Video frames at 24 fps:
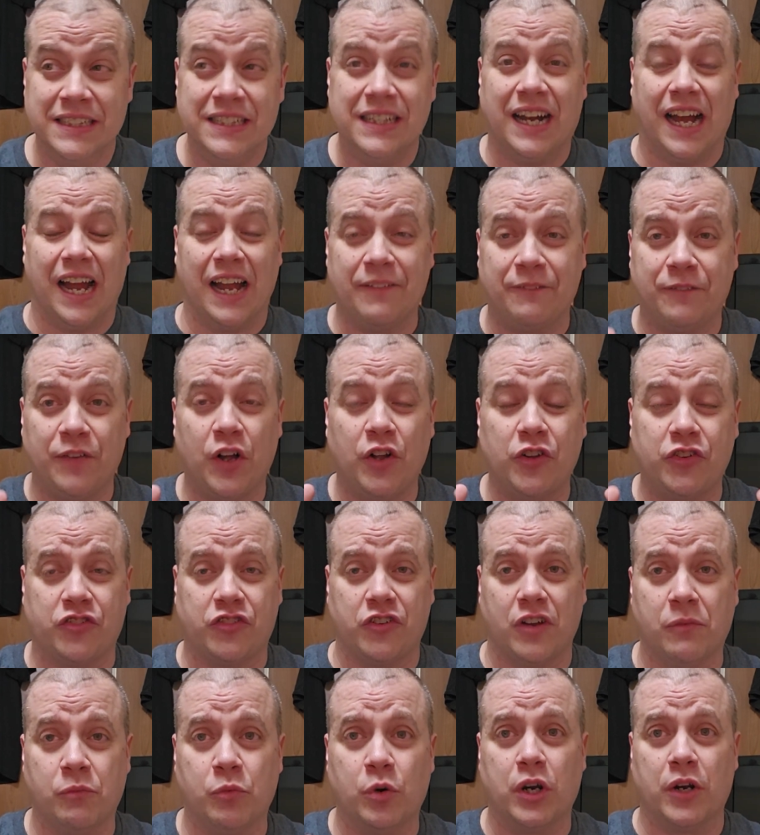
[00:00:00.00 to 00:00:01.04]
I fall
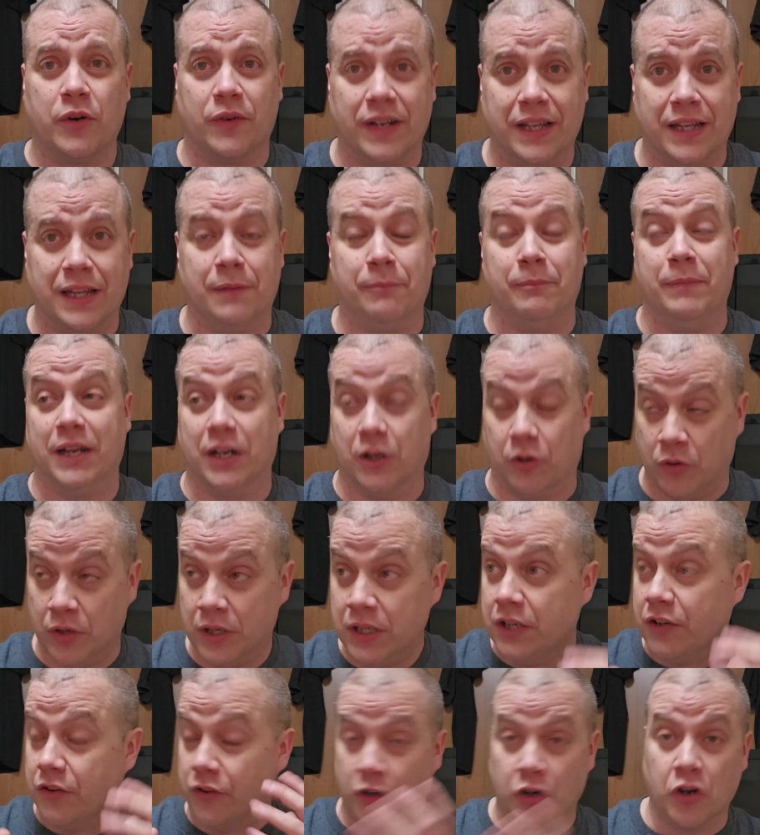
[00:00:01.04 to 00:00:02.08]
somewhere in the middle.
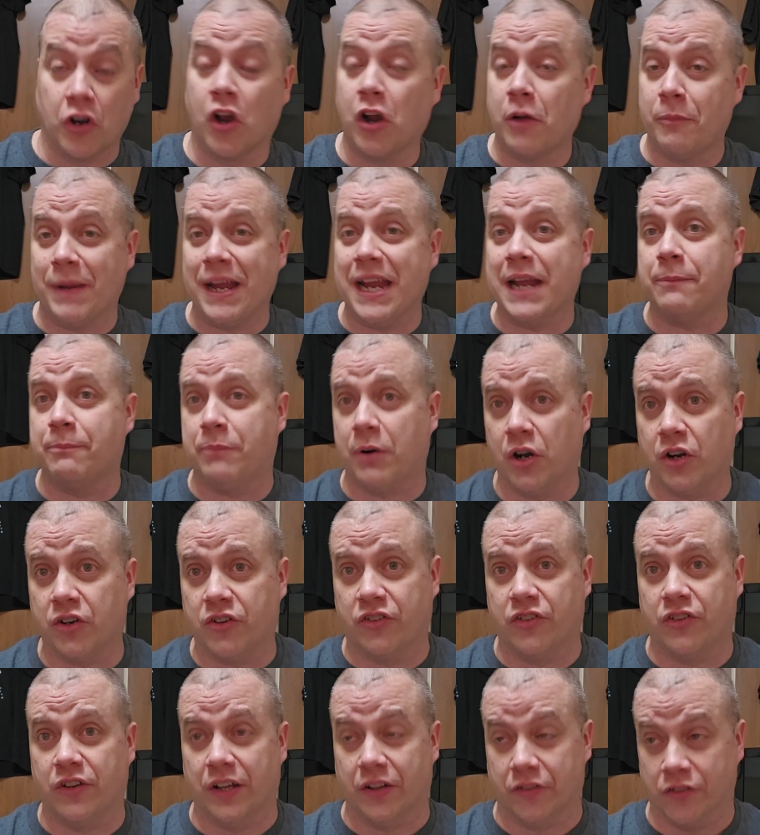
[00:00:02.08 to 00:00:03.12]
There are bad parts
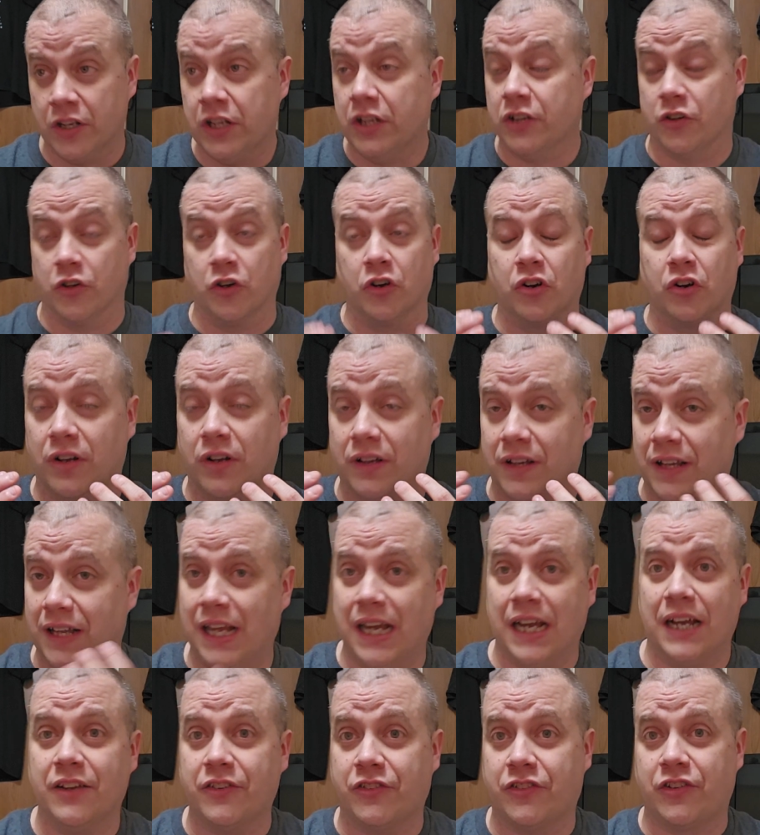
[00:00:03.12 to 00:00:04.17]
to this. There
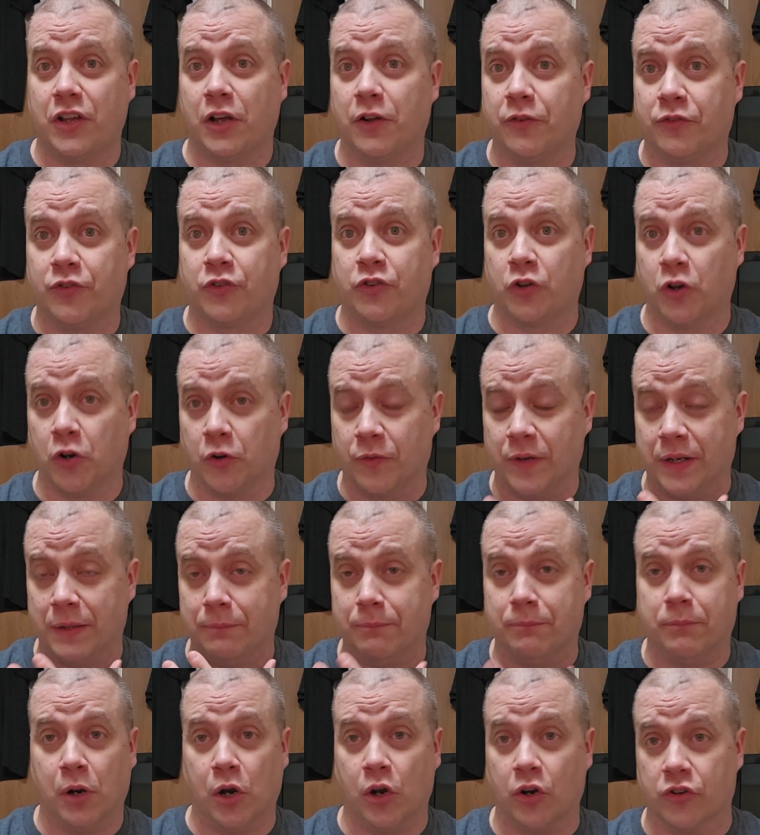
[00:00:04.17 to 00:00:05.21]
lot of self-serving
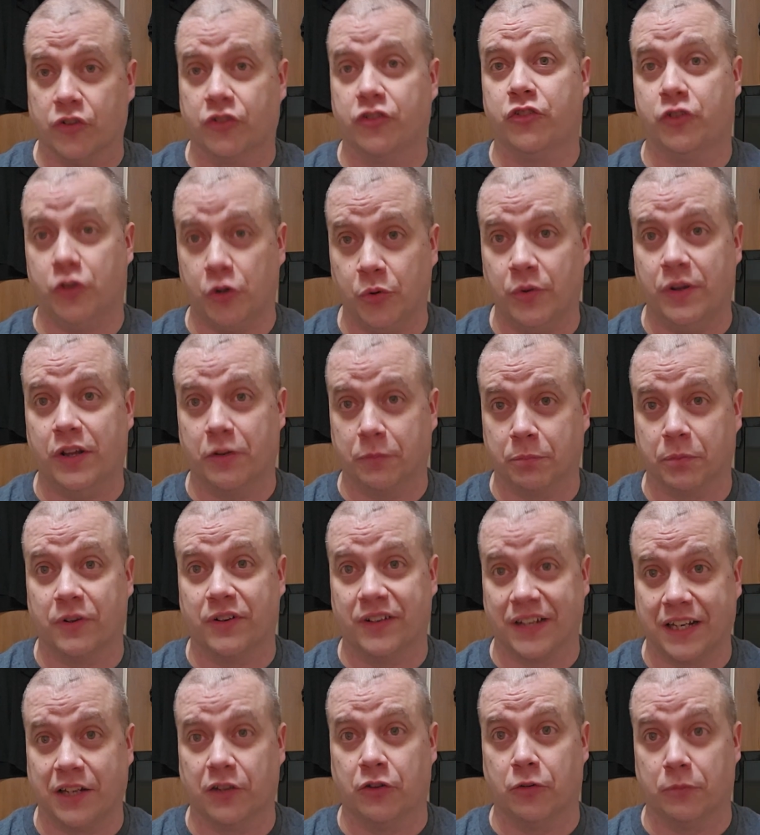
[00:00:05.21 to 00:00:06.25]
parts to this
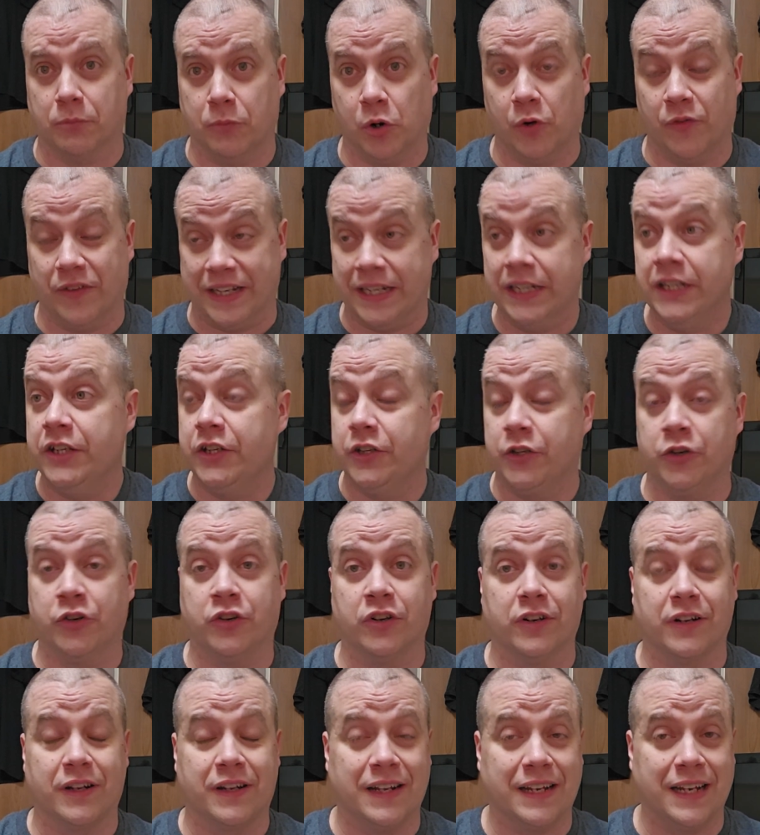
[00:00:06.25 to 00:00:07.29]
particular movie. You could
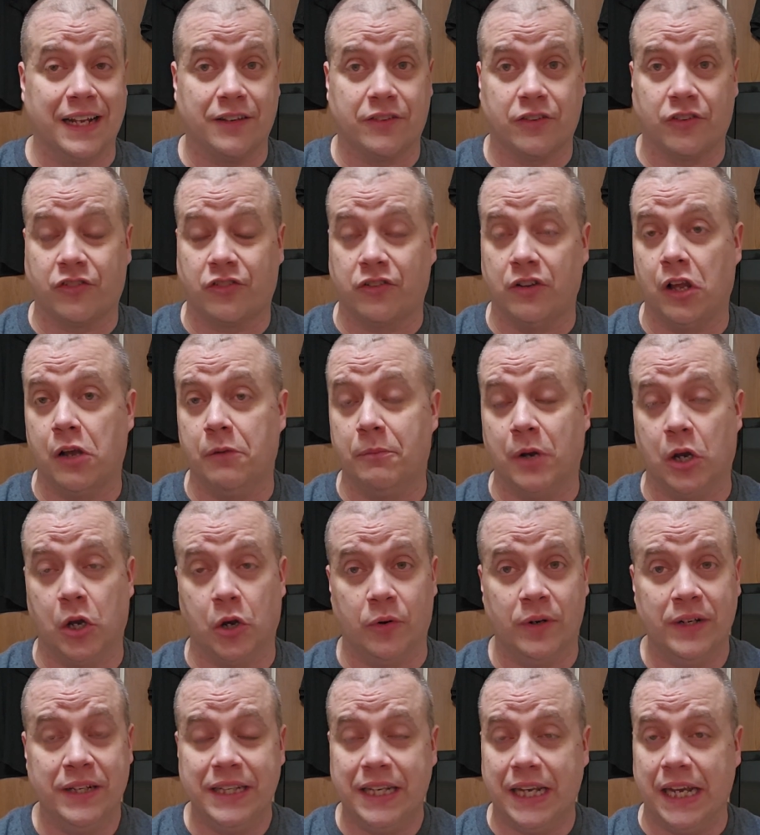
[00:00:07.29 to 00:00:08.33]
have cut out the
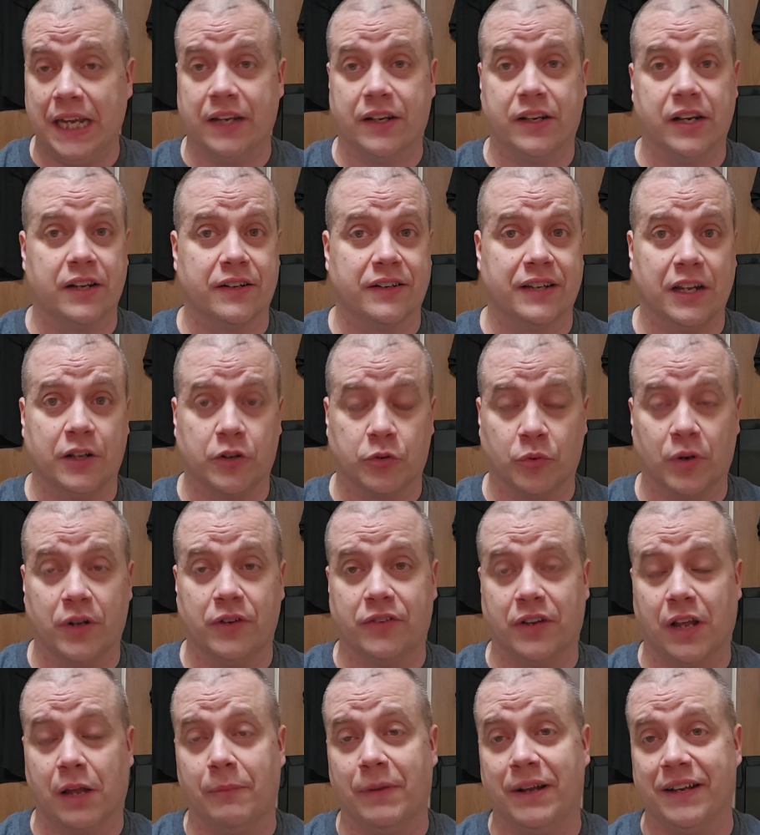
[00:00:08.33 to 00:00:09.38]
slow-mo and cut down the
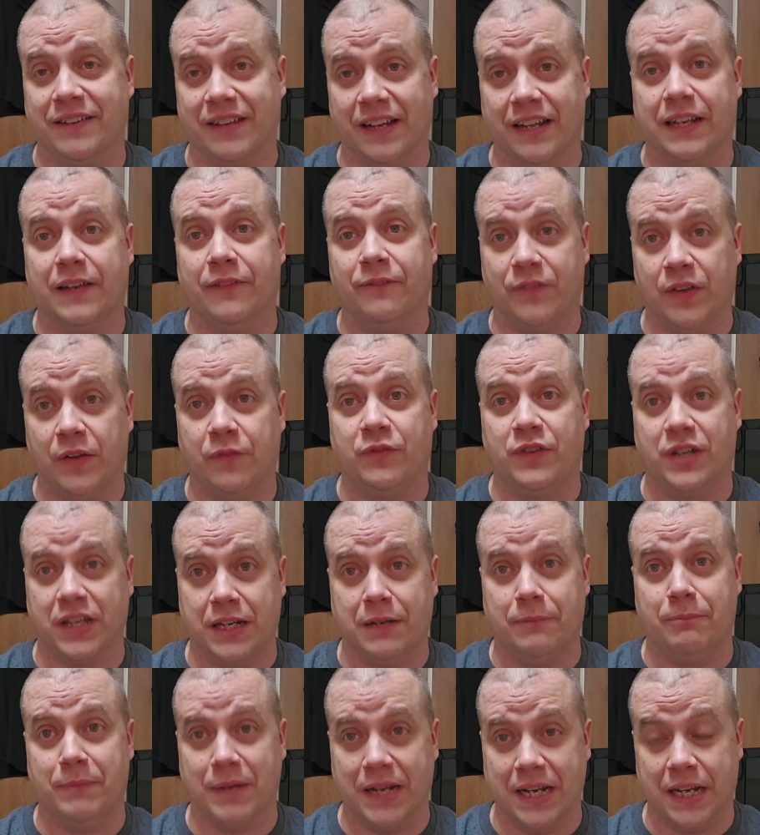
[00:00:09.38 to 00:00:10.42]
runtime by 10 to
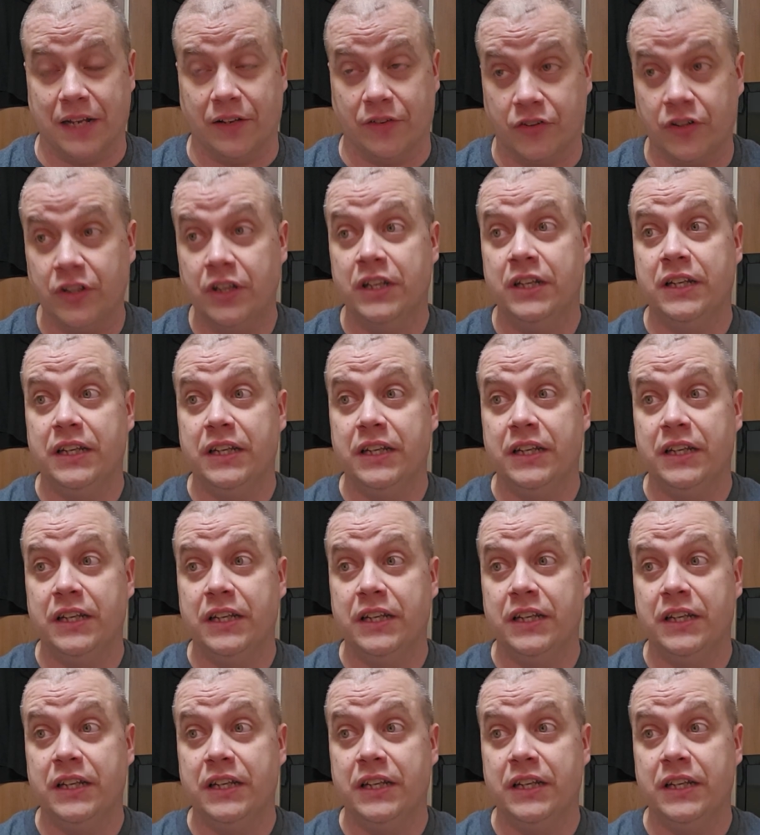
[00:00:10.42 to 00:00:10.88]
15 minutes.